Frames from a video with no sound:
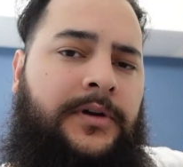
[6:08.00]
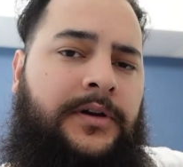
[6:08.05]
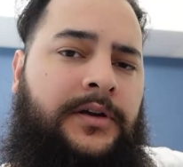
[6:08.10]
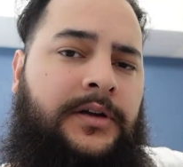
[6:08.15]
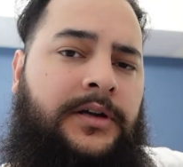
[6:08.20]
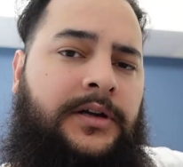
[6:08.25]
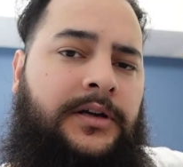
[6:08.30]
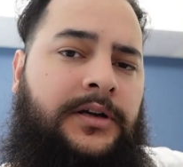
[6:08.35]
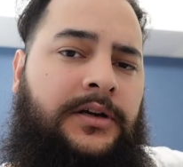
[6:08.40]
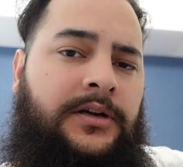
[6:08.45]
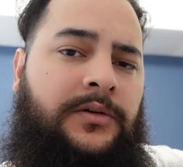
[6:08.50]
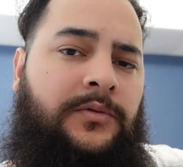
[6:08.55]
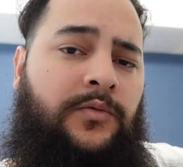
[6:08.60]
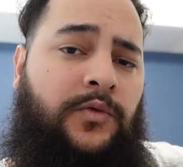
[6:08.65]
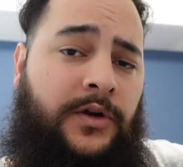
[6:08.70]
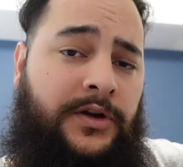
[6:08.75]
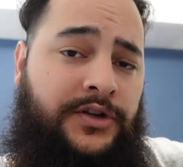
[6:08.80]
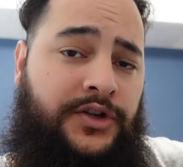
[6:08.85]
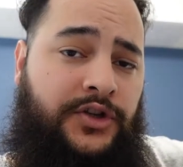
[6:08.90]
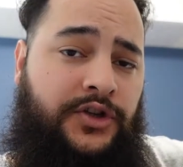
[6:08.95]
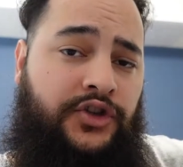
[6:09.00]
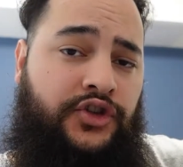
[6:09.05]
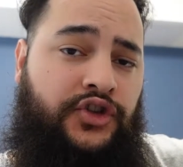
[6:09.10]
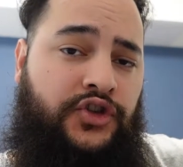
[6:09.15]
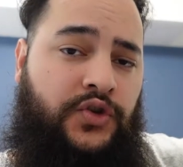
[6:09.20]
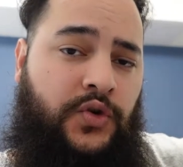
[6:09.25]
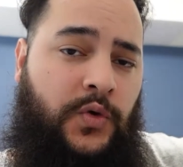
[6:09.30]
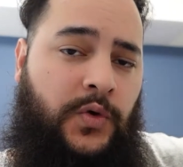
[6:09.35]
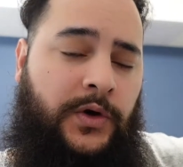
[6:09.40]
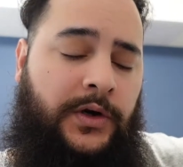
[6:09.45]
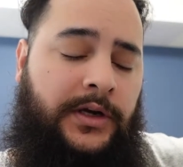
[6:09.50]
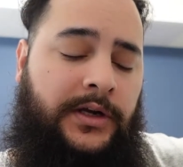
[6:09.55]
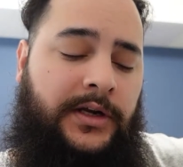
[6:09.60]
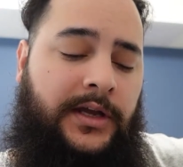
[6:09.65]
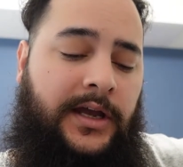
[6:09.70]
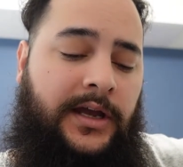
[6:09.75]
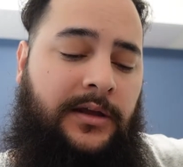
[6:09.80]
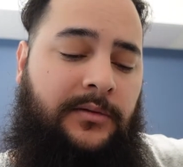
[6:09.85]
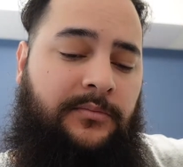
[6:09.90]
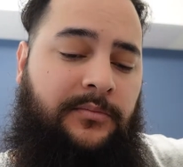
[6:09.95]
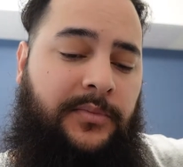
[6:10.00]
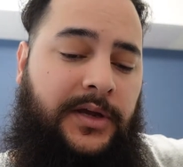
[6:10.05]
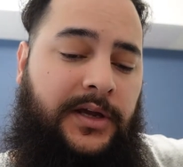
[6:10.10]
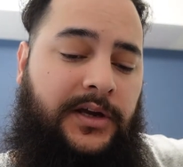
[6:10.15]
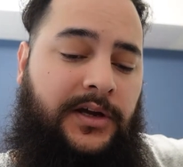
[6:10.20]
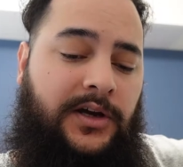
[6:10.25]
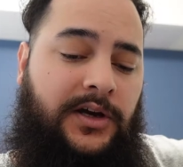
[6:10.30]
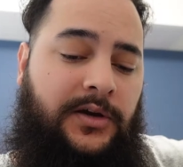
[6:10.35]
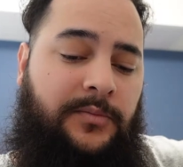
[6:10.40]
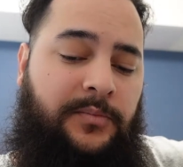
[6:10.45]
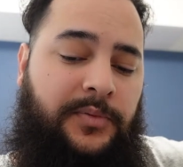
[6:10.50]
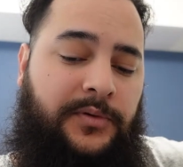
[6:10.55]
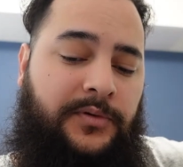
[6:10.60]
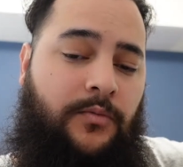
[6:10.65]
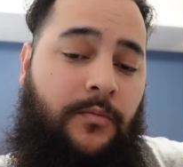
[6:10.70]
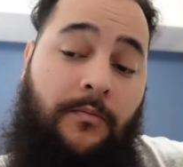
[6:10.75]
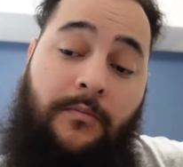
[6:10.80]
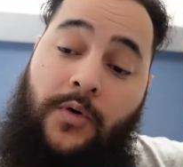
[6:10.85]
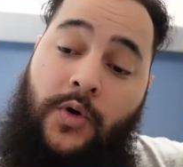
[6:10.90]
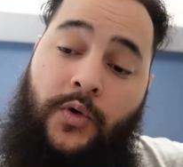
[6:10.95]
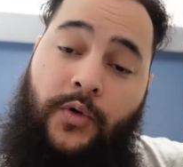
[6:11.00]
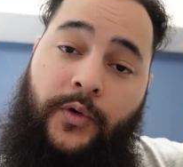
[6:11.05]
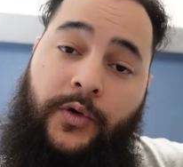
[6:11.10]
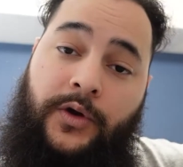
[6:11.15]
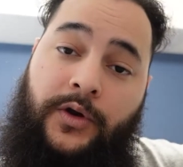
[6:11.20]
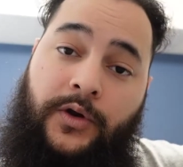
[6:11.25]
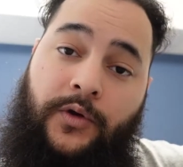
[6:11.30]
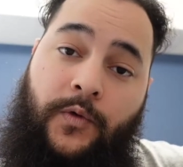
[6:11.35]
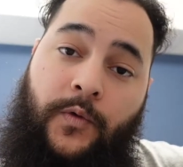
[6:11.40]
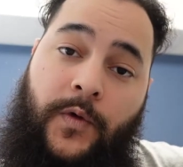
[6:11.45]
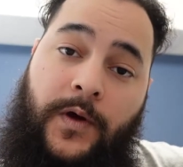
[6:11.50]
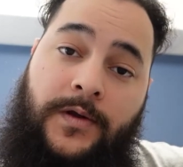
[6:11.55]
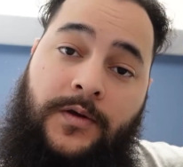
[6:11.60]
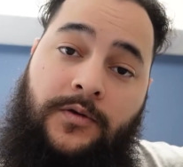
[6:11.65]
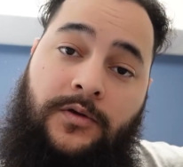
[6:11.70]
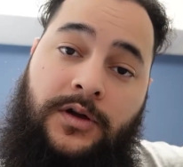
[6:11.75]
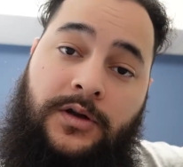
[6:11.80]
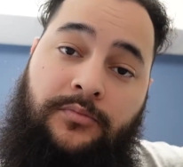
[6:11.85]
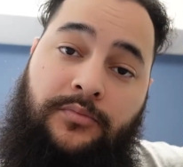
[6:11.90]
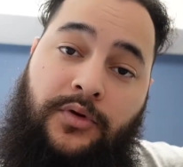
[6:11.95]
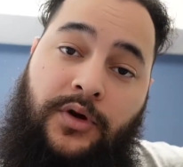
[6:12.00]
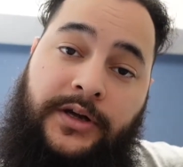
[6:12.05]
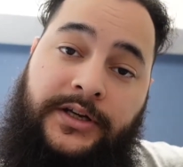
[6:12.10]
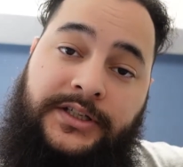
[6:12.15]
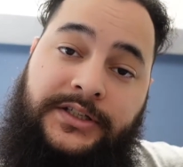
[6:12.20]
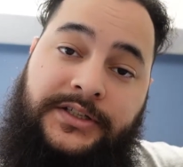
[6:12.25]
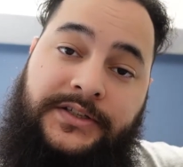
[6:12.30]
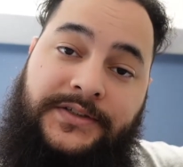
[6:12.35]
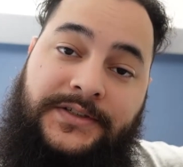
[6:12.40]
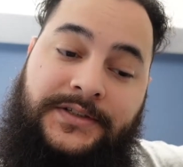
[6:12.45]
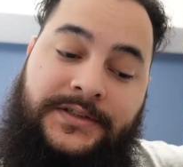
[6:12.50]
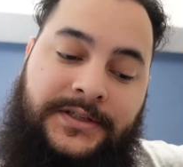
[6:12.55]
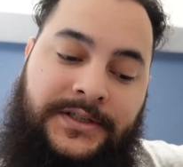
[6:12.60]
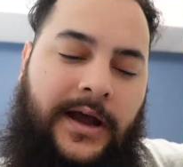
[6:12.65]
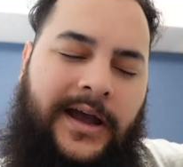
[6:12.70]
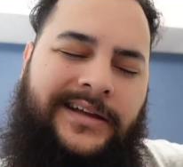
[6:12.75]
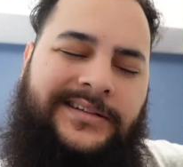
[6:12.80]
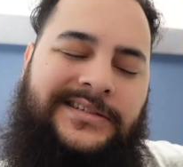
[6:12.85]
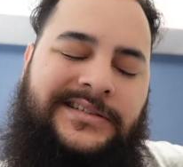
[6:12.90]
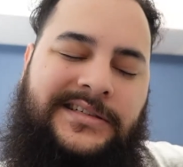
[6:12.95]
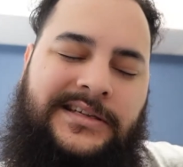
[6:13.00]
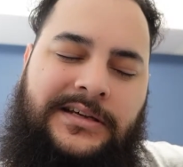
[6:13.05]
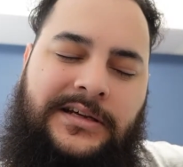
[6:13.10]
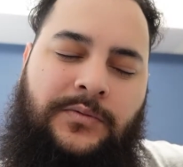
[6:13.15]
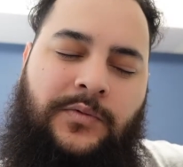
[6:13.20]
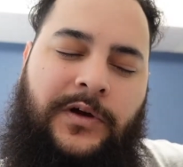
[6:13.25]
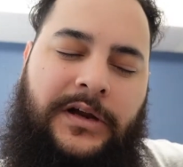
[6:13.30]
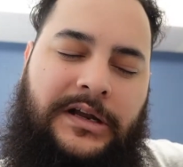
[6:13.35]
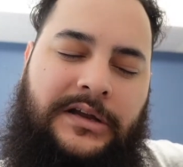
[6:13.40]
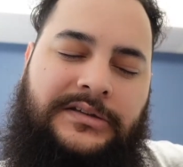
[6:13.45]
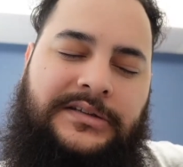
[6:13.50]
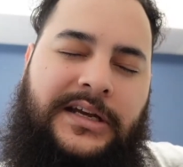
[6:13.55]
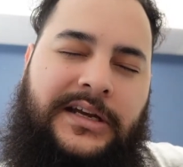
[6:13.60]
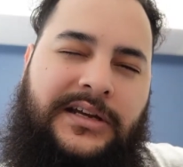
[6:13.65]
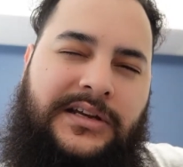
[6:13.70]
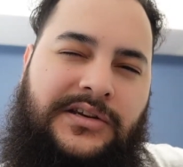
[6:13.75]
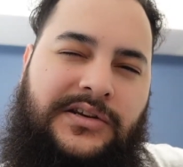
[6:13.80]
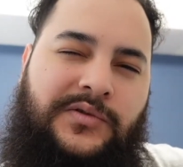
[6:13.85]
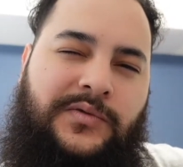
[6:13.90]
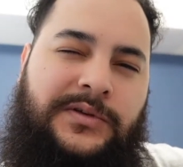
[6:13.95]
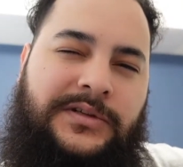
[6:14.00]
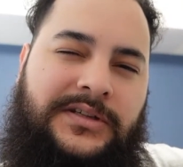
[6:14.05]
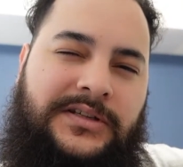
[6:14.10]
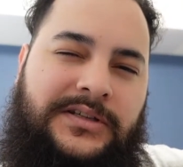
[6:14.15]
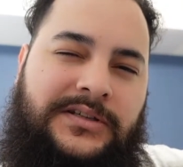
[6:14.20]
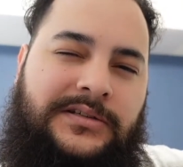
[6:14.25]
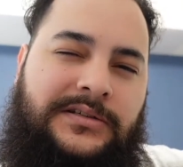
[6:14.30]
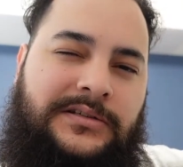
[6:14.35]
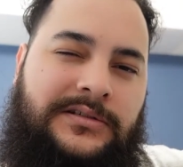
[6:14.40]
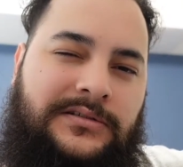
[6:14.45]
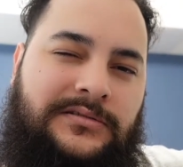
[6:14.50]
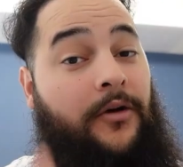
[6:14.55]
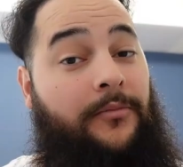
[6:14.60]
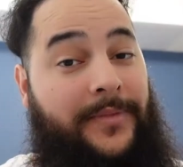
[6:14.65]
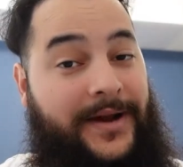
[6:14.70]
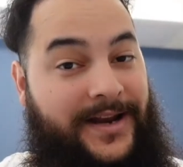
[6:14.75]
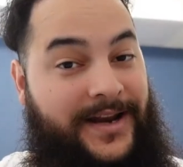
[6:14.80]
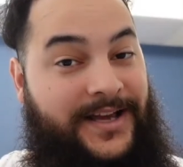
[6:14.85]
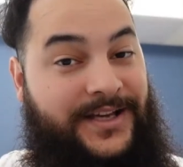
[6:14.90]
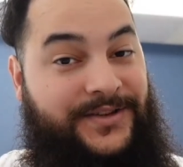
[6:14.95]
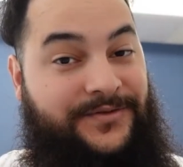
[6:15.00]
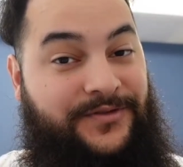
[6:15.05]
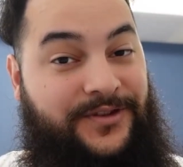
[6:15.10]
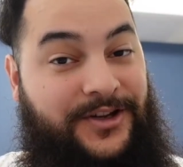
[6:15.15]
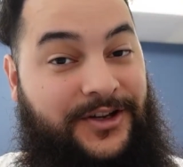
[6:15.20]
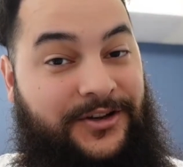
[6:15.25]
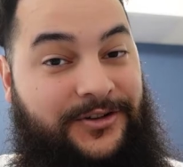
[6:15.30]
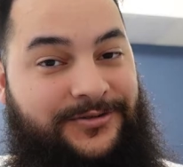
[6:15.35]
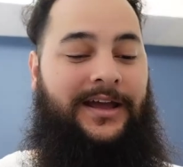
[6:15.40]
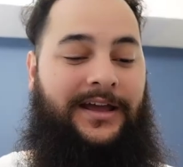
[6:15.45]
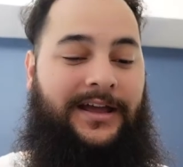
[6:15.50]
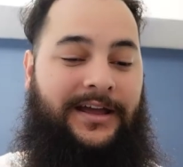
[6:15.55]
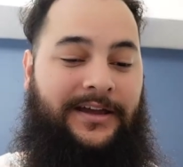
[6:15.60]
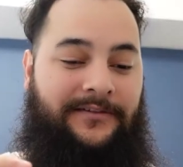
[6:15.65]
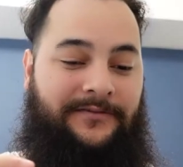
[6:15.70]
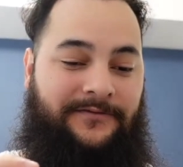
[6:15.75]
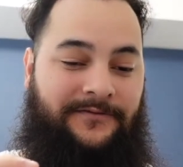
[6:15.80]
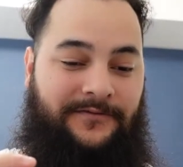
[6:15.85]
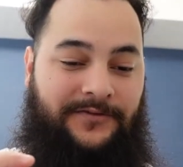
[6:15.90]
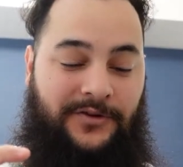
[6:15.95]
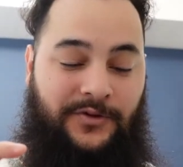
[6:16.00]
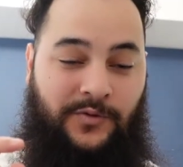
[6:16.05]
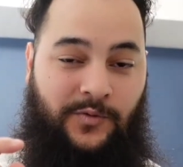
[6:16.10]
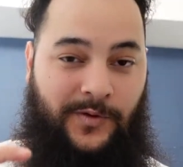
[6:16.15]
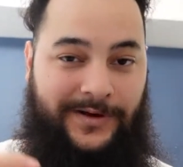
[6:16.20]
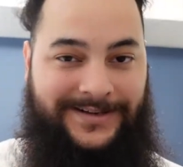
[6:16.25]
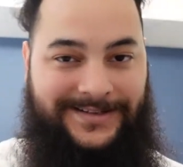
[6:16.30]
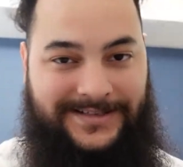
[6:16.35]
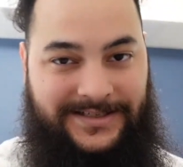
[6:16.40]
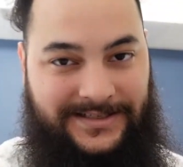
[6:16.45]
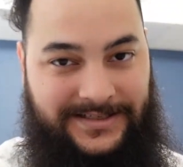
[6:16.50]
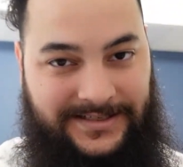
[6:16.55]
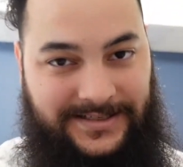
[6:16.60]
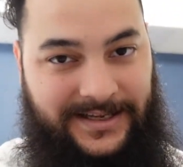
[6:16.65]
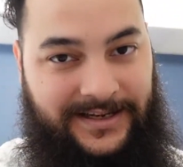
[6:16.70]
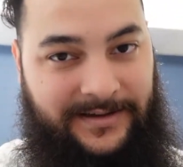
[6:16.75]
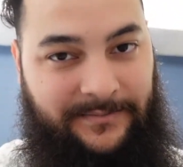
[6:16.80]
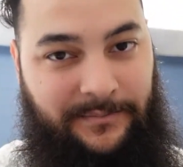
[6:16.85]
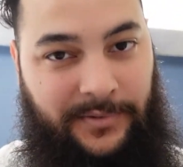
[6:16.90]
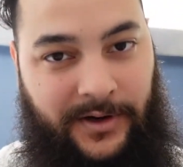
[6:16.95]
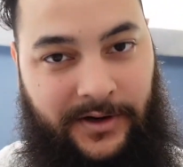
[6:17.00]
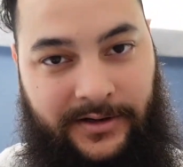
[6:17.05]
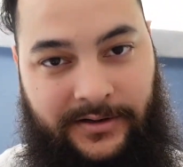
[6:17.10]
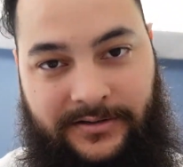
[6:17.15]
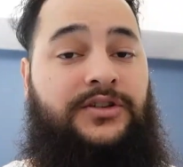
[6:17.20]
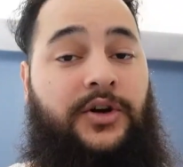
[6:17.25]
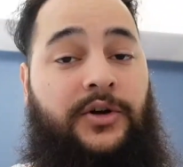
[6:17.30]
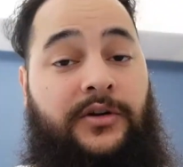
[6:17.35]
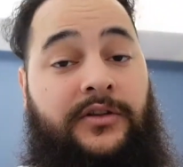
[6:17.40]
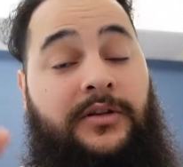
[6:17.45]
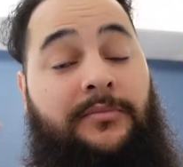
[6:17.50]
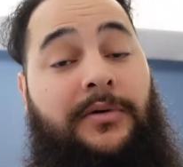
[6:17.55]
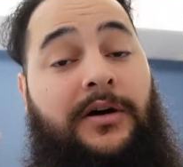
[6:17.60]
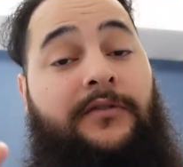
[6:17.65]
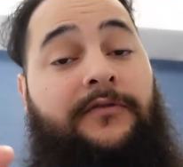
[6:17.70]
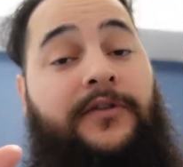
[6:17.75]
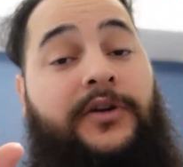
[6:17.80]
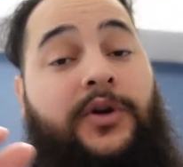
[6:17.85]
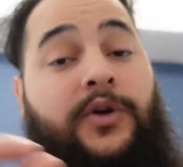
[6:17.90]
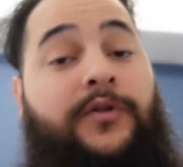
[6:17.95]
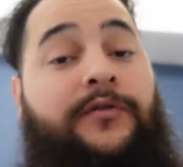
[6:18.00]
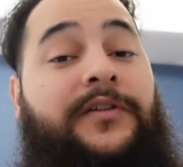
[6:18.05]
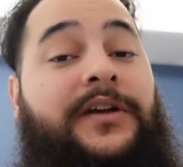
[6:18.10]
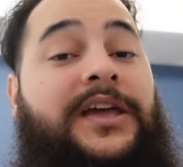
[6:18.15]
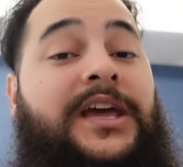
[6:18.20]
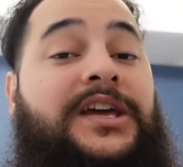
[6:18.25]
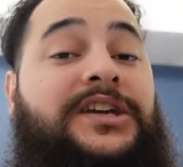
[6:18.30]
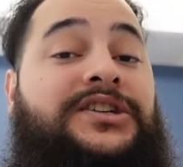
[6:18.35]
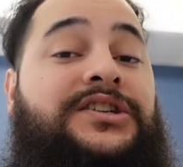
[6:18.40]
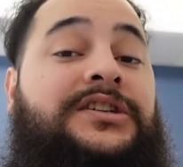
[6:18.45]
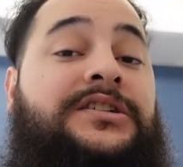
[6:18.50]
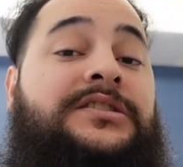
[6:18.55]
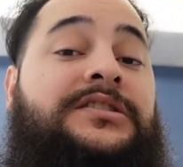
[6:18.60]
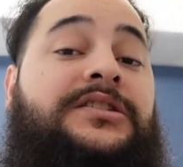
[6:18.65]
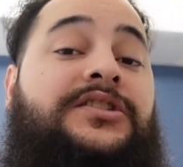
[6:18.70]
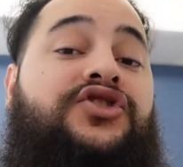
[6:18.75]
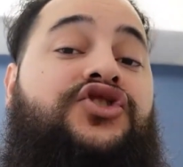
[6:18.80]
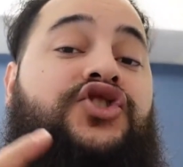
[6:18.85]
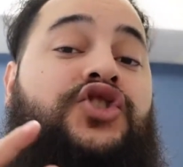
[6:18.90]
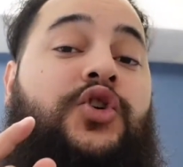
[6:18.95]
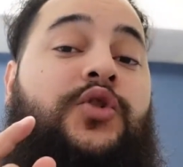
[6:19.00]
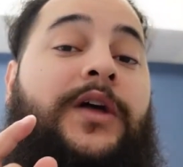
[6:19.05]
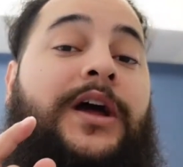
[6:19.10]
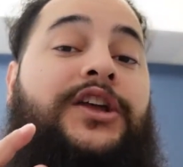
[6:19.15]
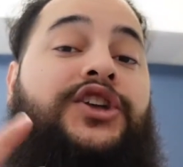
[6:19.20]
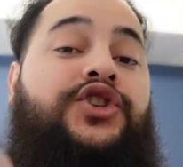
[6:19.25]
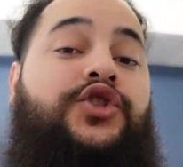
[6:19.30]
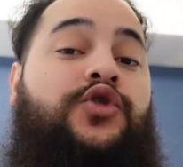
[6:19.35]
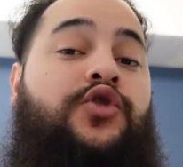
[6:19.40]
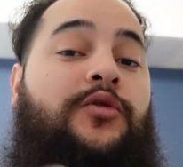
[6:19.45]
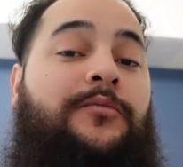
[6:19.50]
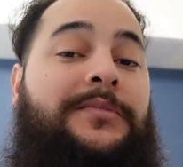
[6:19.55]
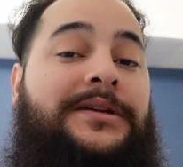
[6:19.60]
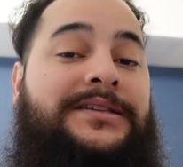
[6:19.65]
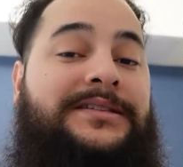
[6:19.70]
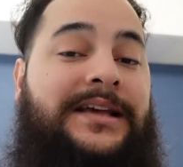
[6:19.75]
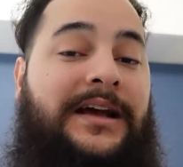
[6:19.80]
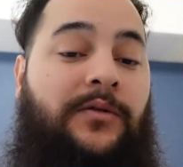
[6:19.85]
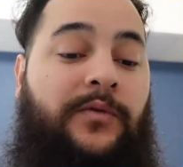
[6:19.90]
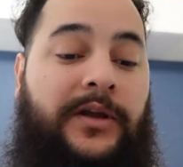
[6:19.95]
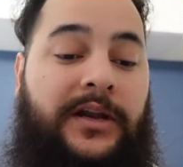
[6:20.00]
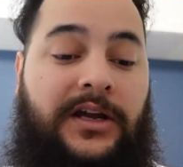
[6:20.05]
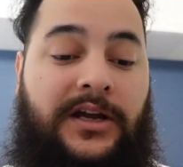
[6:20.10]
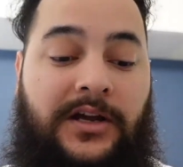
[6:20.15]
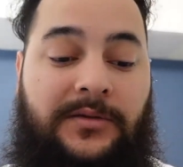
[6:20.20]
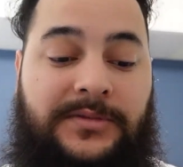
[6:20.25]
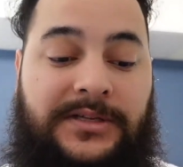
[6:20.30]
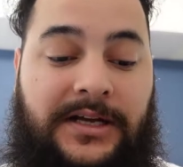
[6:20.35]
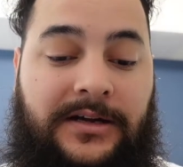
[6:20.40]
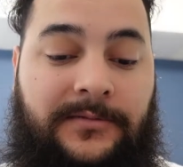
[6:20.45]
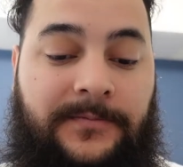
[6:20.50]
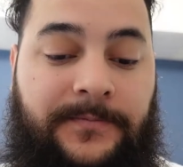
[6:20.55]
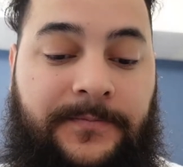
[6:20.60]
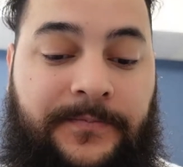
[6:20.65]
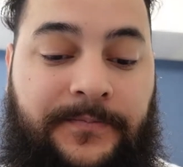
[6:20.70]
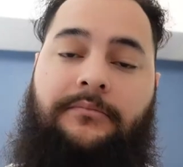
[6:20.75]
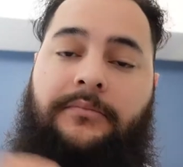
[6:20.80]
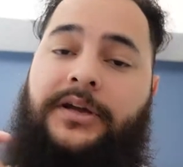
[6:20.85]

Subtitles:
gonna run to the store and pick up more Crayola products and see what else I could do with this on my next video. If you want to see the second part, turn on the bell for notifications so that you don't miss out when it comes out.